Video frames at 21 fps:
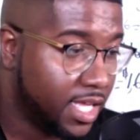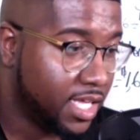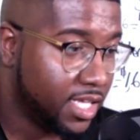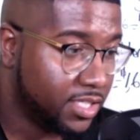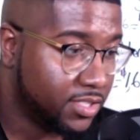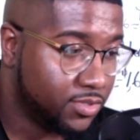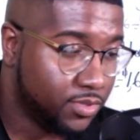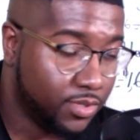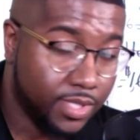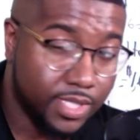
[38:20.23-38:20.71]

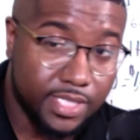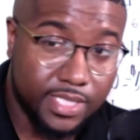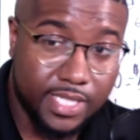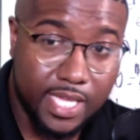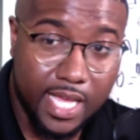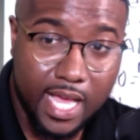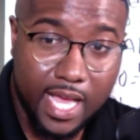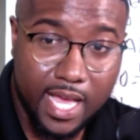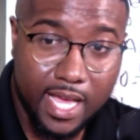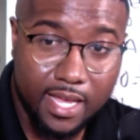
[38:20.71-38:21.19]
Enjoy this
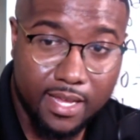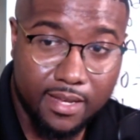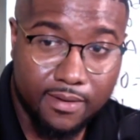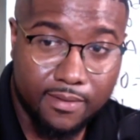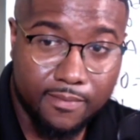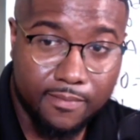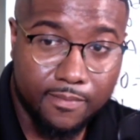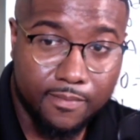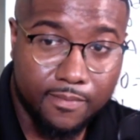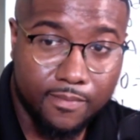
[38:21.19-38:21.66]
ad.
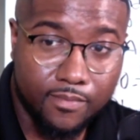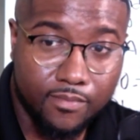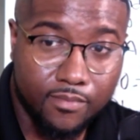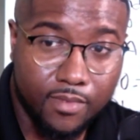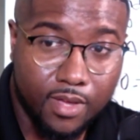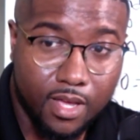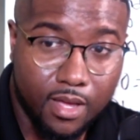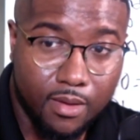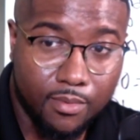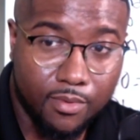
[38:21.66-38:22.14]

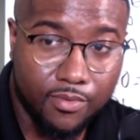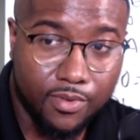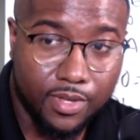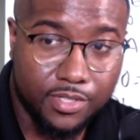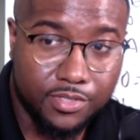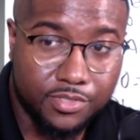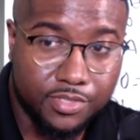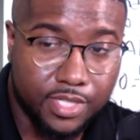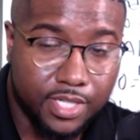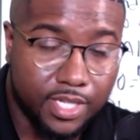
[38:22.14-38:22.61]
If you're
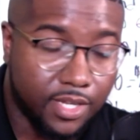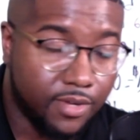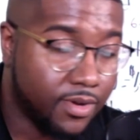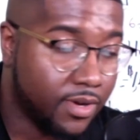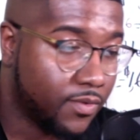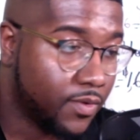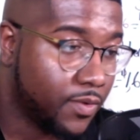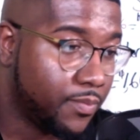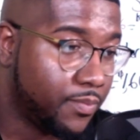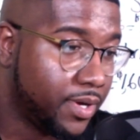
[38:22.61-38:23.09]
interested in
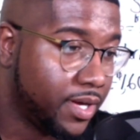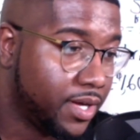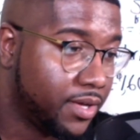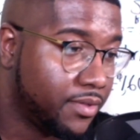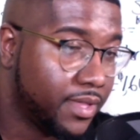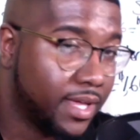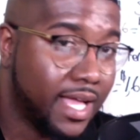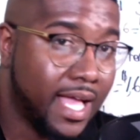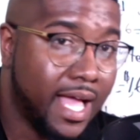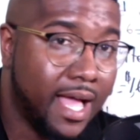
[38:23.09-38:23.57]
credit
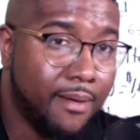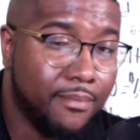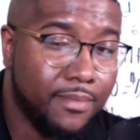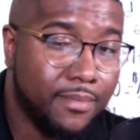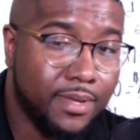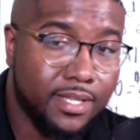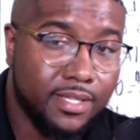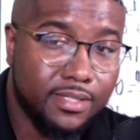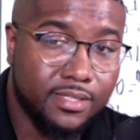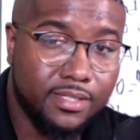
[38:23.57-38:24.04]
repair,
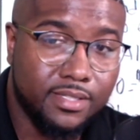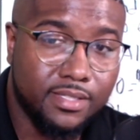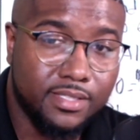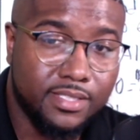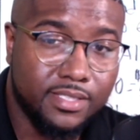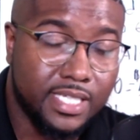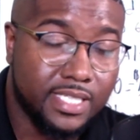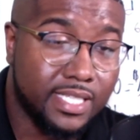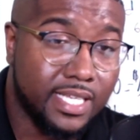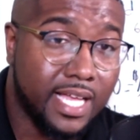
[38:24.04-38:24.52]

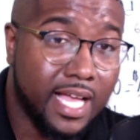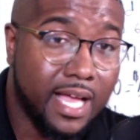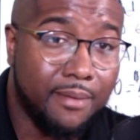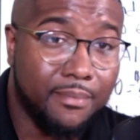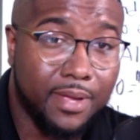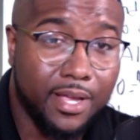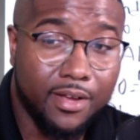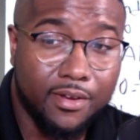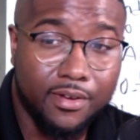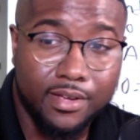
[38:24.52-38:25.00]
check the
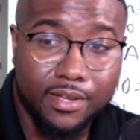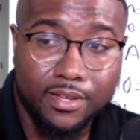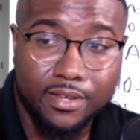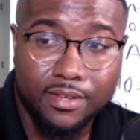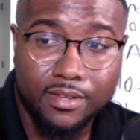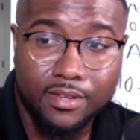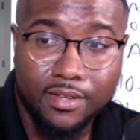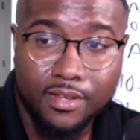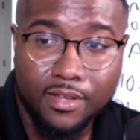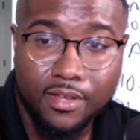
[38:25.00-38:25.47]
comment
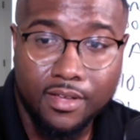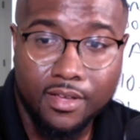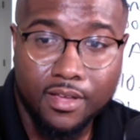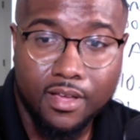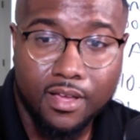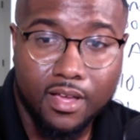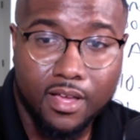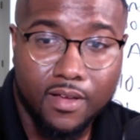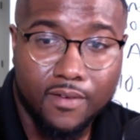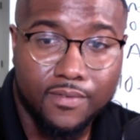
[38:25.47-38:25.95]
area
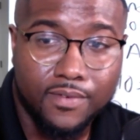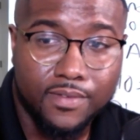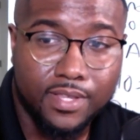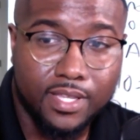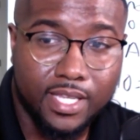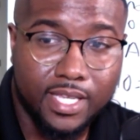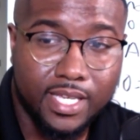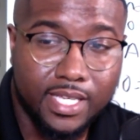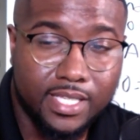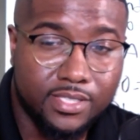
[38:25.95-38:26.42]
for
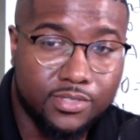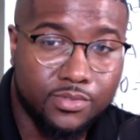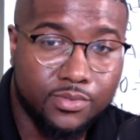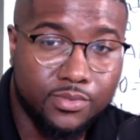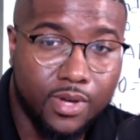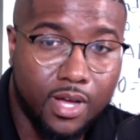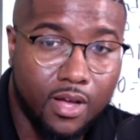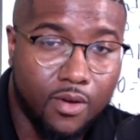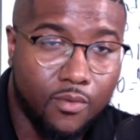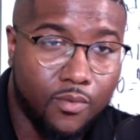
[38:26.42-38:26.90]
the link
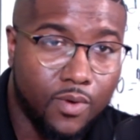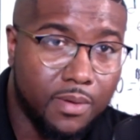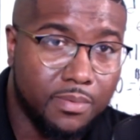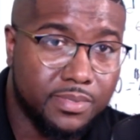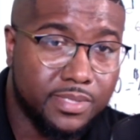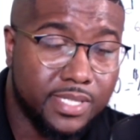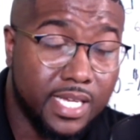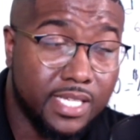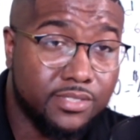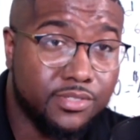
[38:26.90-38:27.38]
to our
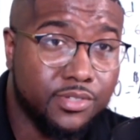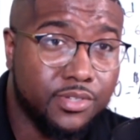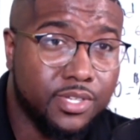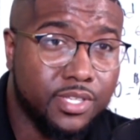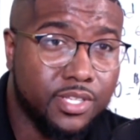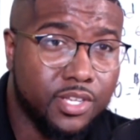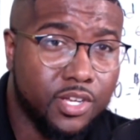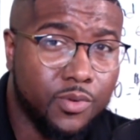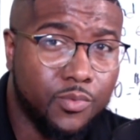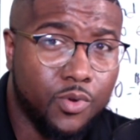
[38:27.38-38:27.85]
website so you
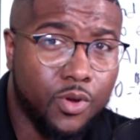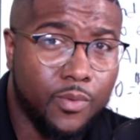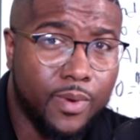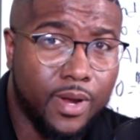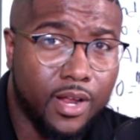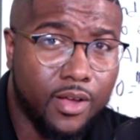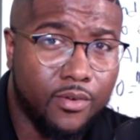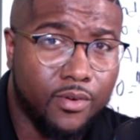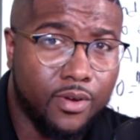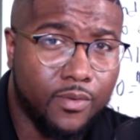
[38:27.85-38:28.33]
can learn more
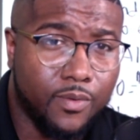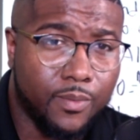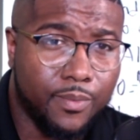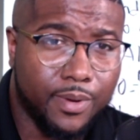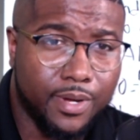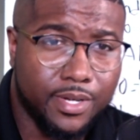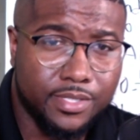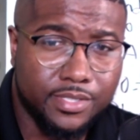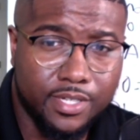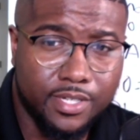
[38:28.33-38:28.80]
about our credit
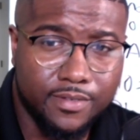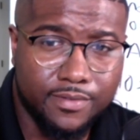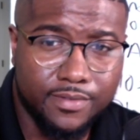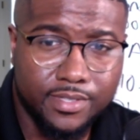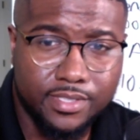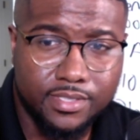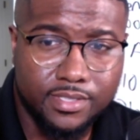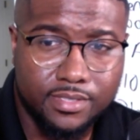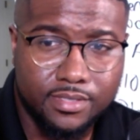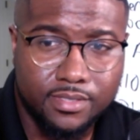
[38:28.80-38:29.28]
repair
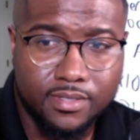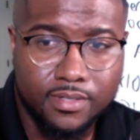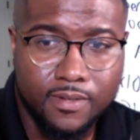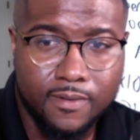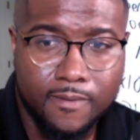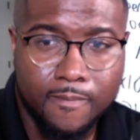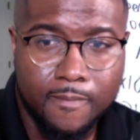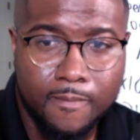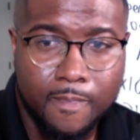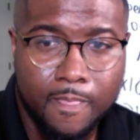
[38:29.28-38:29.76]
service.
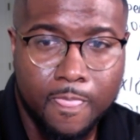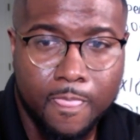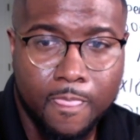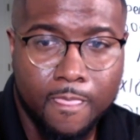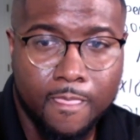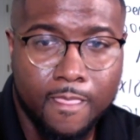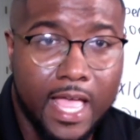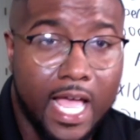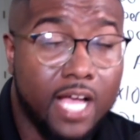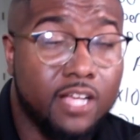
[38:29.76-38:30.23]

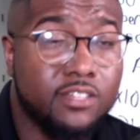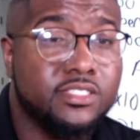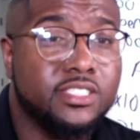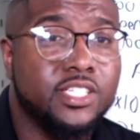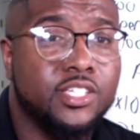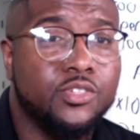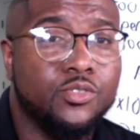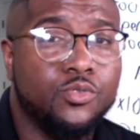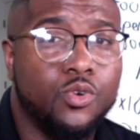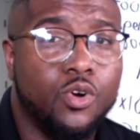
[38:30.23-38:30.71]
I'll
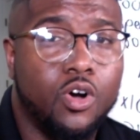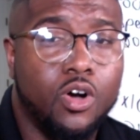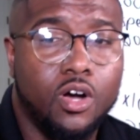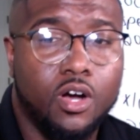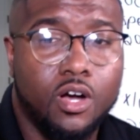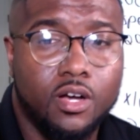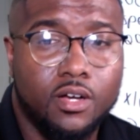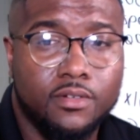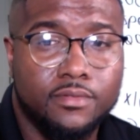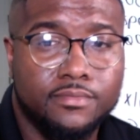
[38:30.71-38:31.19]
see you
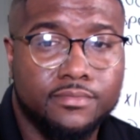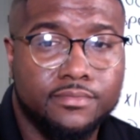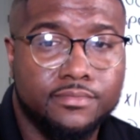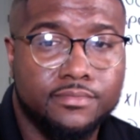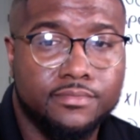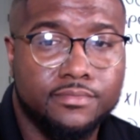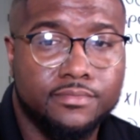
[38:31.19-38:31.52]
all